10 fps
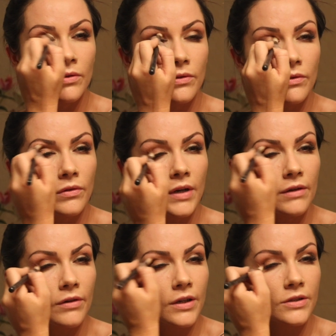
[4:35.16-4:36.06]
right
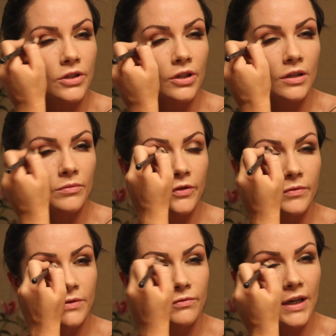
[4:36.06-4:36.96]
round, circular
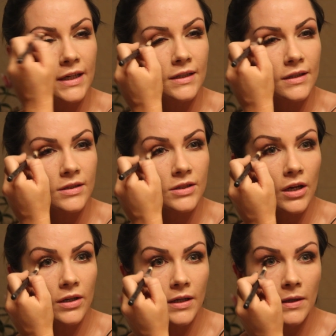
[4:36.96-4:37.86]
movements right into the
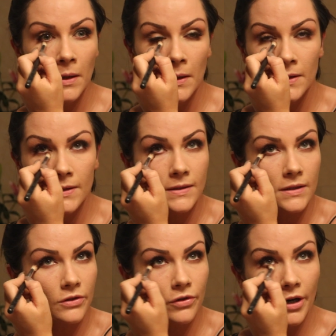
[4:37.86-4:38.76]
socket. This is a
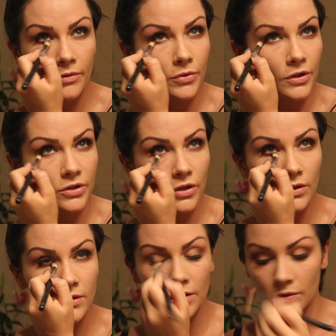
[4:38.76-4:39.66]
Crown brush
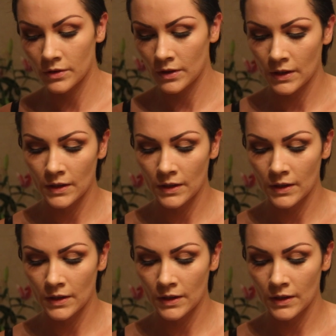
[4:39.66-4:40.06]
also,